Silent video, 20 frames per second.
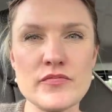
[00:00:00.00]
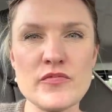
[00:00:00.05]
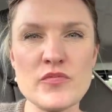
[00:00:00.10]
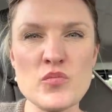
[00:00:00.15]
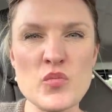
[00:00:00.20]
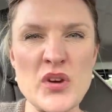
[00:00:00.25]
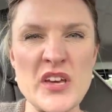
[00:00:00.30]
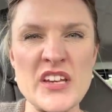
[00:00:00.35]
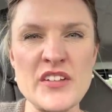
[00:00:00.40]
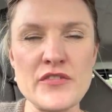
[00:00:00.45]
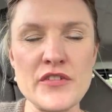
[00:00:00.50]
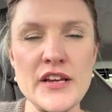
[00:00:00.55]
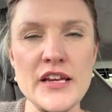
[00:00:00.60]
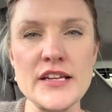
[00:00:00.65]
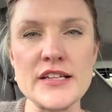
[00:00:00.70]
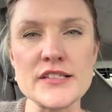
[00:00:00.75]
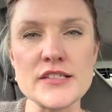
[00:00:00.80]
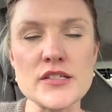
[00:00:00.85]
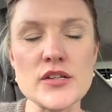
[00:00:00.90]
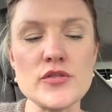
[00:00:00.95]
weird
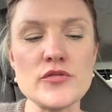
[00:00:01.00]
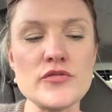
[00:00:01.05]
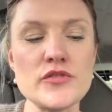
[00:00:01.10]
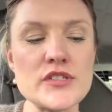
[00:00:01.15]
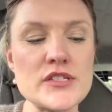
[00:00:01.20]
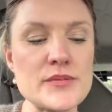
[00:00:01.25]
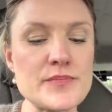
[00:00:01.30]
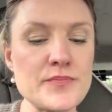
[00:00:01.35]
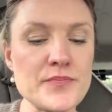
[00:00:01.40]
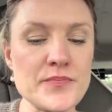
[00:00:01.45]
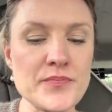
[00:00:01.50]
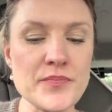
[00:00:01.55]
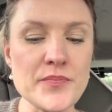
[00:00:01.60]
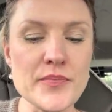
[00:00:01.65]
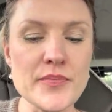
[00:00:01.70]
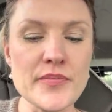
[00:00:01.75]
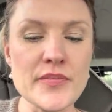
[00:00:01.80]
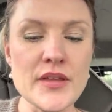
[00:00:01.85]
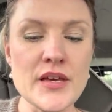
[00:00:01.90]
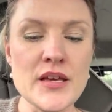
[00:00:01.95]
feeling sofas.
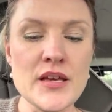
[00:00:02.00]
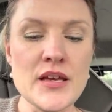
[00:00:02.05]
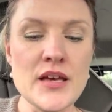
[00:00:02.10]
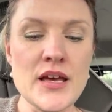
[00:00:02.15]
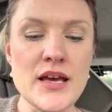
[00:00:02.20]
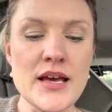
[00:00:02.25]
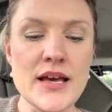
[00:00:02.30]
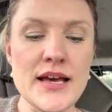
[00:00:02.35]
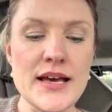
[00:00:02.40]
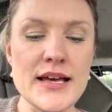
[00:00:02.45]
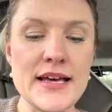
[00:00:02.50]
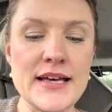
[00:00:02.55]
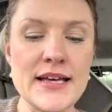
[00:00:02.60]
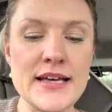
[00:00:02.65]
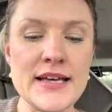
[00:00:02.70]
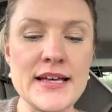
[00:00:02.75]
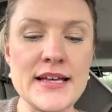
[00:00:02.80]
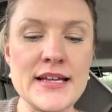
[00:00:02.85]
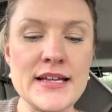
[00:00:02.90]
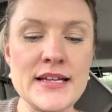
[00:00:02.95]

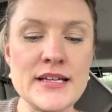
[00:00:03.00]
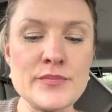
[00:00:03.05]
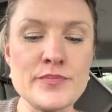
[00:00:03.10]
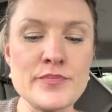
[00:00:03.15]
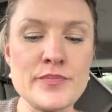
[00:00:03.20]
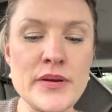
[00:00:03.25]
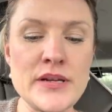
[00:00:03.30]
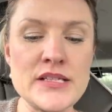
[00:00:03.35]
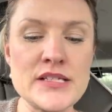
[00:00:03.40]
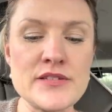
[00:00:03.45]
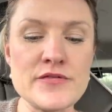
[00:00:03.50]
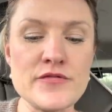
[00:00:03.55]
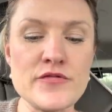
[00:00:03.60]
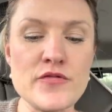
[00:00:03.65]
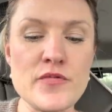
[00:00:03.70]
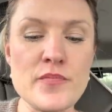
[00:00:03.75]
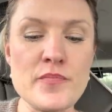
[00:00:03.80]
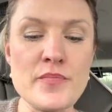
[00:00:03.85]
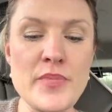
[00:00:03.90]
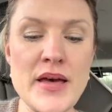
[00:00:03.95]
And Benson for
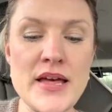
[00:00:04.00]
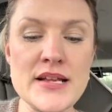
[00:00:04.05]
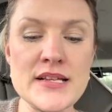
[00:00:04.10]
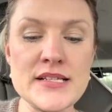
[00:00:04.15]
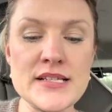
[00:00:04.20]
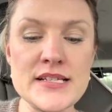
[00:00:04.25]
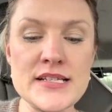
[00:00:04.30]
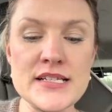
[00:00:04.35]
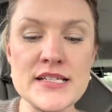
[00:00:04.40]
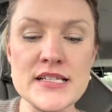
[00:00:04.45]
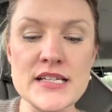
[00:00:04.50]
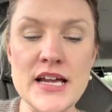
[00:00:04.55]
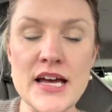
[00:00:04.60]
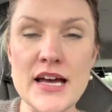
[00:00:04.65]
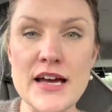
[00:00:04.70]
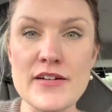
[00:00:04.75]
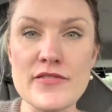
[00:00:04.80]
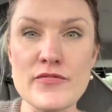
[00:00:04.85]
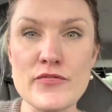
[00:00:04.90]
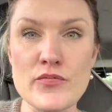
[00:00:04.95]
Beds didn't
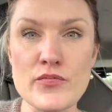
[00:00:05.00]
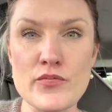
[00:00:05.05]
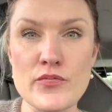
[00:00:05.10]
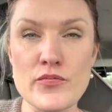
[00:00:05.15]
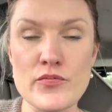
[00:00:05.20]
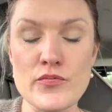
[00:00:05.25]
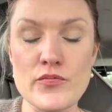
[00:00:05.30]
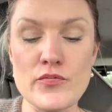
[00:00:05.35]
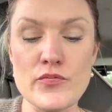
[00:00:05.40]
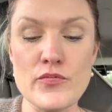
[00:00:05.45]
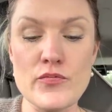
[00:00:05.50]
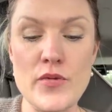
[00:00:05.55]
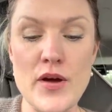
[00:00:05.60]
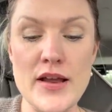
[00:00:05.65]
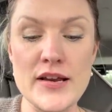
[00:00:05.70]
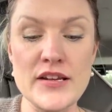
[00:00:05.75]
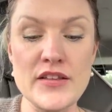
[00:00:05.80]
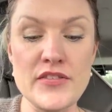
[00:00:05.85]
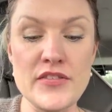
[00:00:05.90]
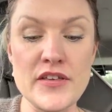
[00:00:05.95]
have
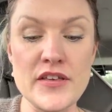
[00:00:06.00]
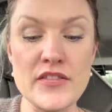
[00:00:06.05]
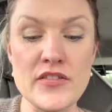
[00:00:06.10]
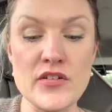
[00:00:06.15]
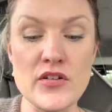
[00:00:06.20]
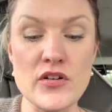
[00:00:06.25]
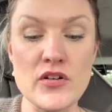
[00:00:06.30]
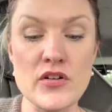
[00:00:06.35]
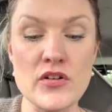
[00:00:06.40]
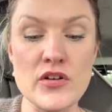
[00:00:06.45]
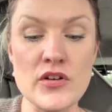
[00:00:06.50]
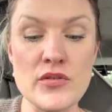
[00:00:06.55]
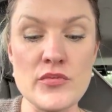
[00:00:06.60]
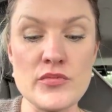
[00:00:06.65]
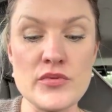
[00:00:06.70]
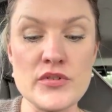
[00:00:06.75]
anything that I